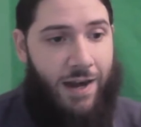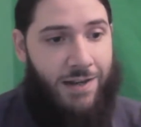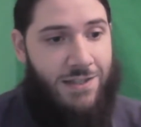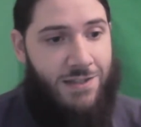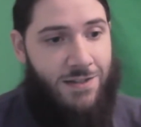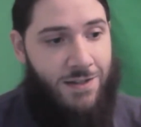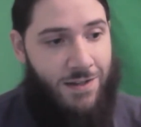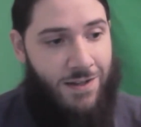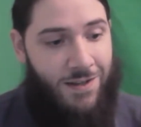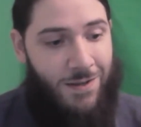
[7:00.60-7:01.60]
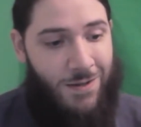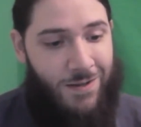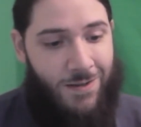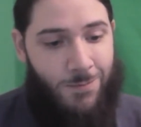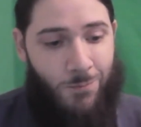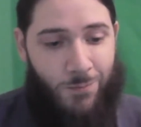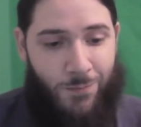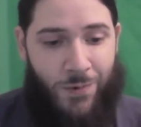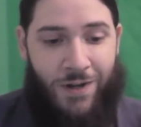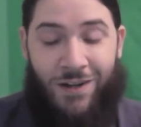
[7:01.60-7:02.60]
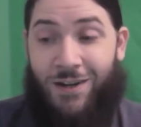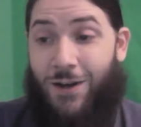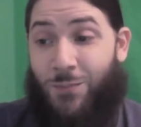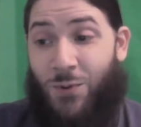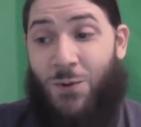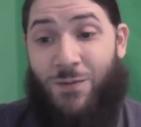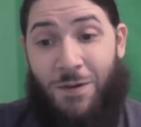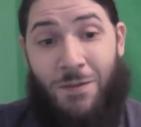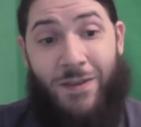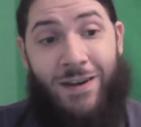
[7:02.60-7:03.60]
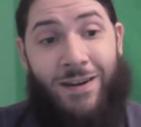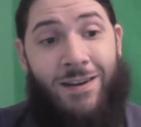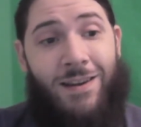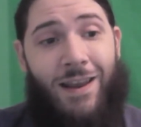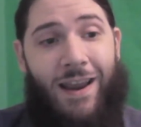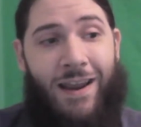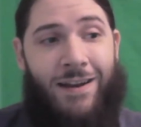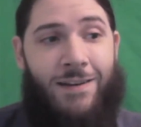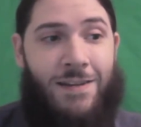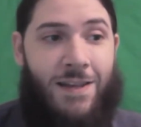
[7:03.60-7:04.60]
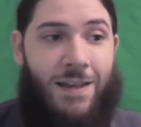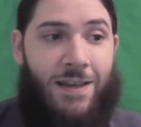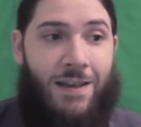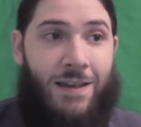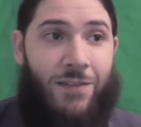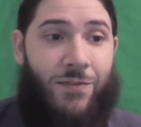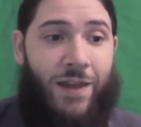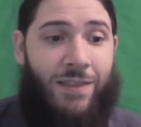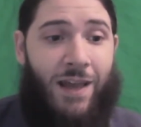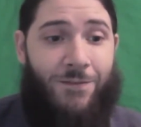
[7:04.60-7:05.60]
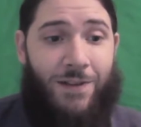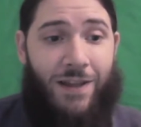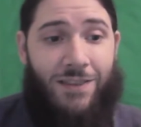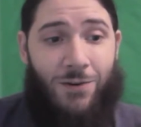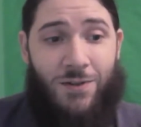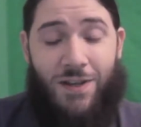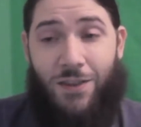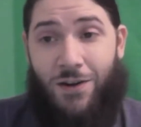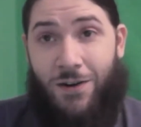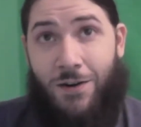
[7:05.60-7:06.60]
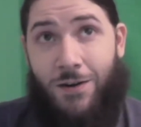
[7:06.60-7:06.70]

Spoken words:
it's been a proven thing. And then I feel like there was other